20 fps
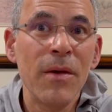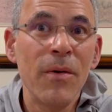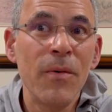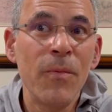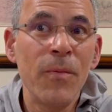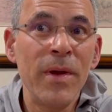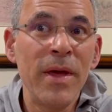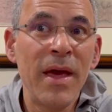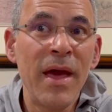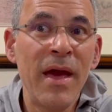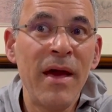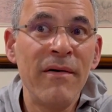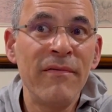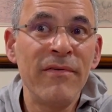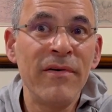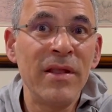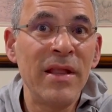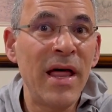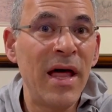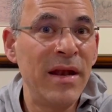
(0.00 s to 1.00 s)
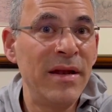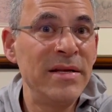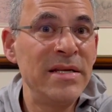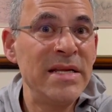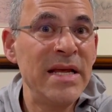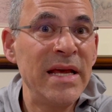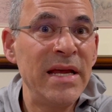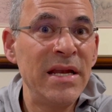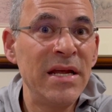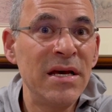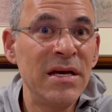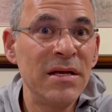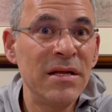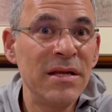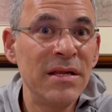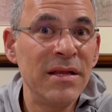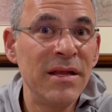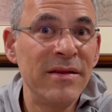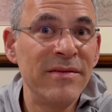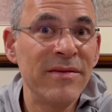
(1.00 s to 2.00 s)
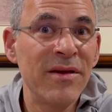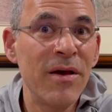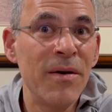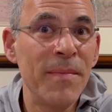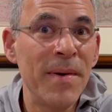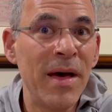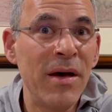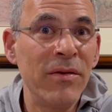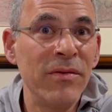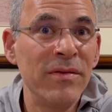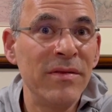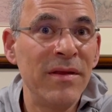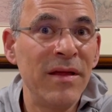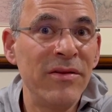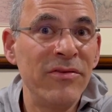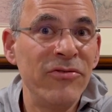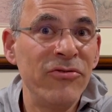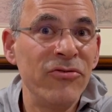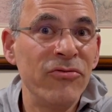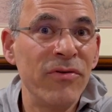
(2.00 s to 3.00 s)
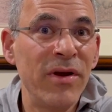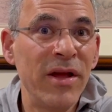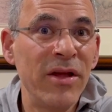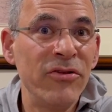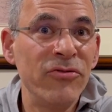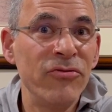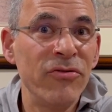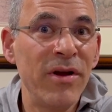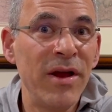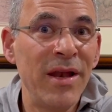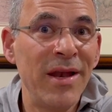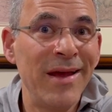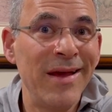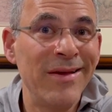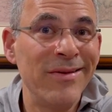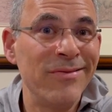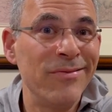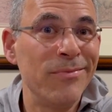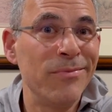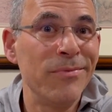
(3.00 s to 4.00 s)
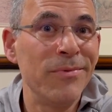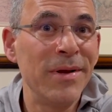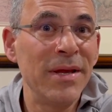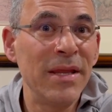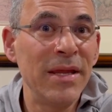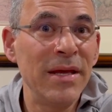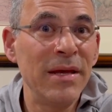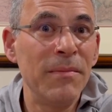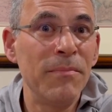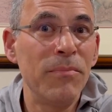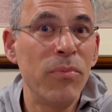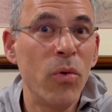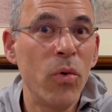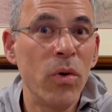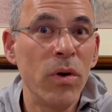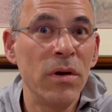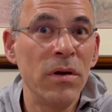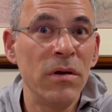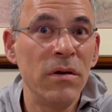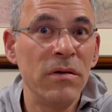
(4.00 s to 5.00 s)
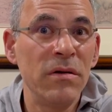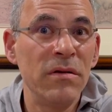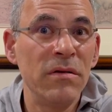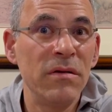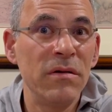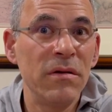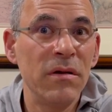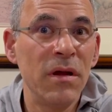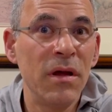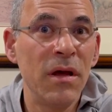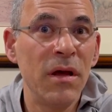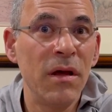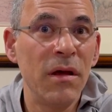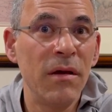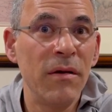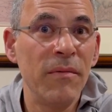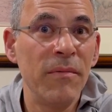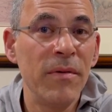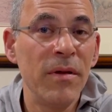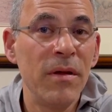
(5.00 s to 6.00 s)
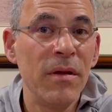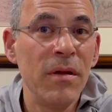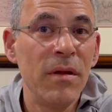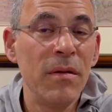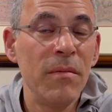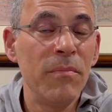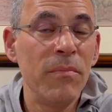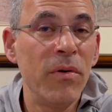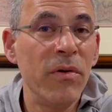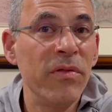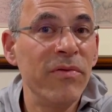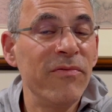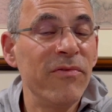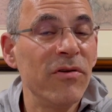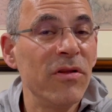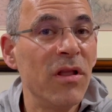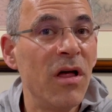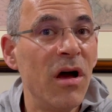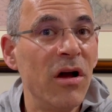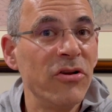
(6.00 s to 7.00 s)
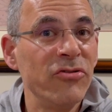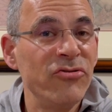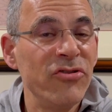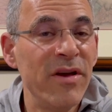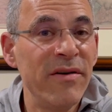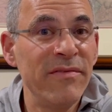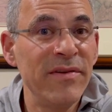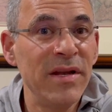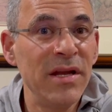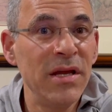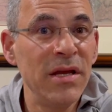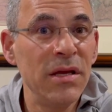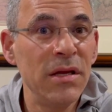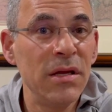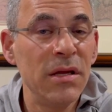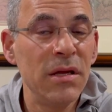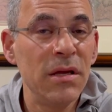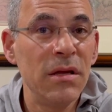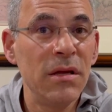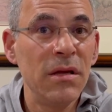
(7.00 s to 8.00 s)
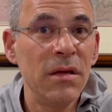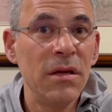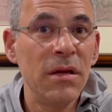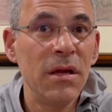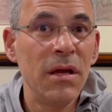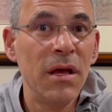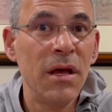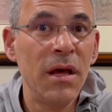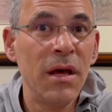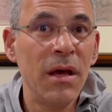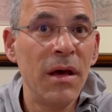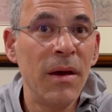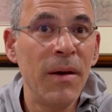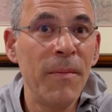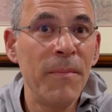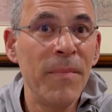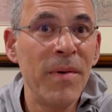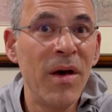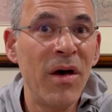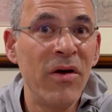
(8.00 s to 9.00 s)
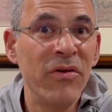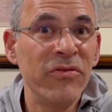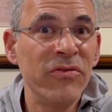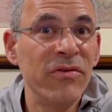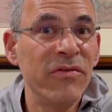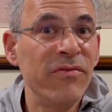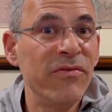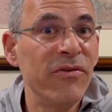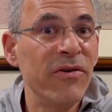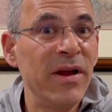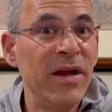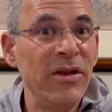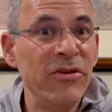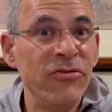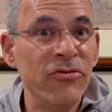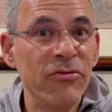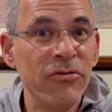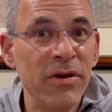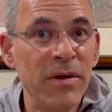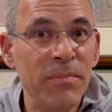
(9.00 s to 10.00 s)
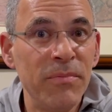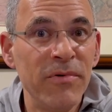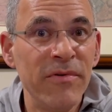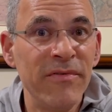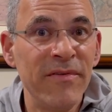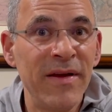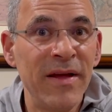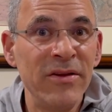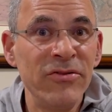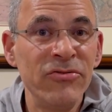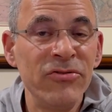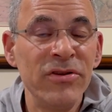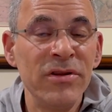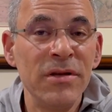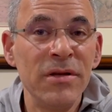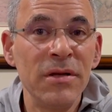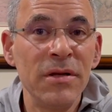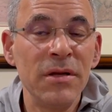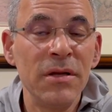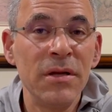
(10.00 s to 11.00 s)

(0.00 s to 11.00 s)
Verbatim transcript: we have a lot of data that's come out that strength training is really important, uh, both for longevity um, also for injury prevention.